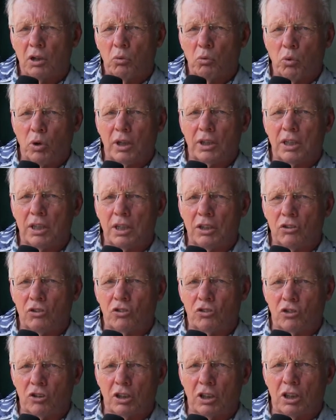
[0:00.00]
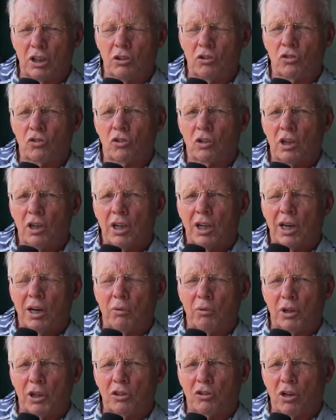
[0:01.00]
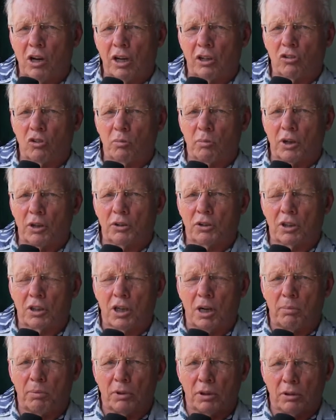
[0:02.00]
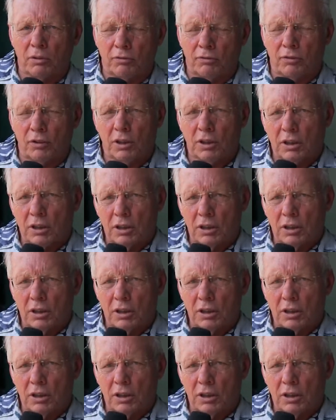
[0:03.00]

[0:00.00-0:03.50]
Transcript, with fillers: what he sees, and when he talks about the couple of